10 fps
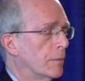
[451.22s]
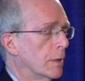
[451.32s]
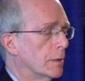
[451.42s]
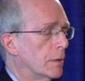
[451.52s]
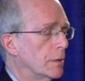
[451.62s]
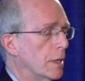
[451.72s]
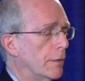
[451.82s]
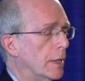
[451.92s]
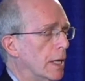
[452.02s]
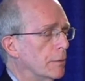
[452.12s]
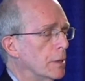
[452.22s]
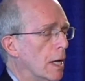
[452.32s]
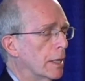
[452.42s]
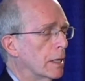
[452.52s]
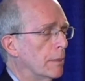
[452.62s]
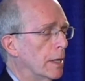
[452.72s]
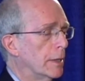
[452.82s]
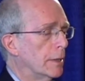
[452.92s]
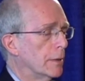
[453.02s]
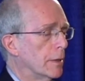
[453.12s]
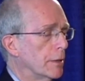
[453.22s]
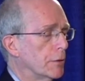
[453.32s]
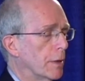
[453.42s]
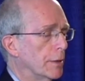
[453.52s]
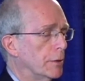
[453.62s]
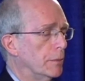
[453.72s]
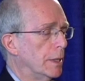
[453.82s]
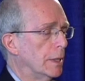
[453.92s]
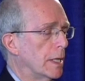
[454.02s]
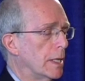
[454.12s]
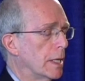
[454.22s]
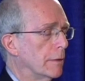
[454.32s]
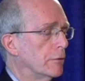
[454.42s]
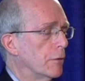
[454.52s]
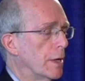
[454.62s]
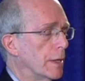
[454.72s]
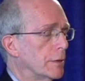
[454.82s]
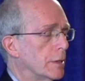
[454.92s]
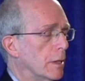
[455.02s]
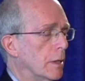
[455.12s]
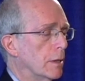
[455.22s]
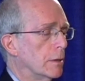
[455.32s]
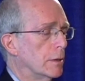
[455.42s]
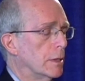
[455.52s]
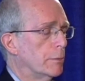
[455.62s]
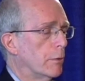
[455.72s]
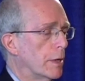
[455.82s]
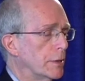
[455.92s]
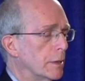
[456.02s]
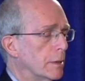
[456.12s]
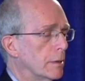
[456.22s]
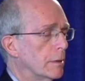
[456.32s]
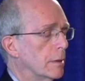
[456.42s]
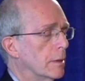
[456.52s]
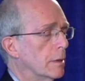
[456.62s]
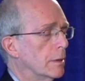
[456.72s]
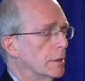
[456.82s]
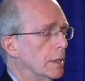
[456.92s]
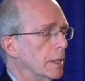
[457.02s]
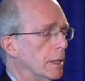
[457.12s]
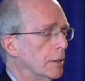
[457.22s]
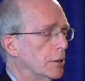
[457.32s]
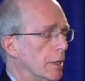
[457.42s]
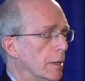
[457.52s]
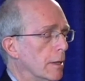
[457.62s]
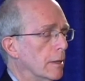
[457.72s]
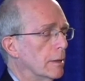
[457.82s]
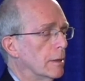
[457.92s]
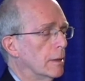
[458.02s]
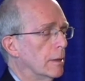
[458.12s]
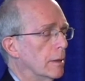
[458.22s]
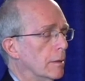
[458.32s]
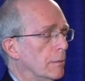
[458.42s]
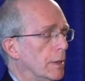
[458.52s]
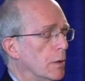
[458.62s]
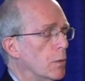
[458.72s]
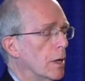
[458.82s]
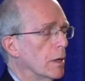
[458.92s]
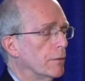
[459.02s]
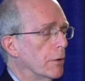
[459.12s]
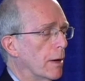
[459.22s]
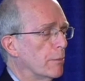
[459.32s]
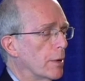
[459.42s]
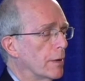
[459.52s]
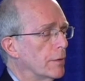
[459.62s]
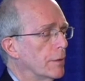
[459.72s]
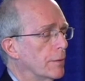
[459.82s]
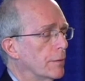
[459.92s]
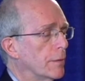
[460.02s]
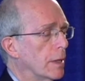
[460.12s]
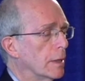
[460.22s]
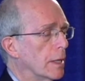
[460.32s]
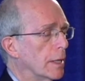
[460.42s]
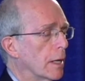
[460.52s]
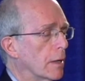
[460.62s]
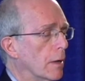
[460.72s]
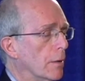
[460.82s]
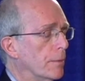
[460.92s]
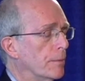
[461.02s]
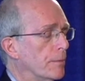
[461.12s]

So there's nothing hypnotic about it. You're not trying to be in any kind of trance. You're just present, sitting in a chair, being aware of your out-breath and letting it go.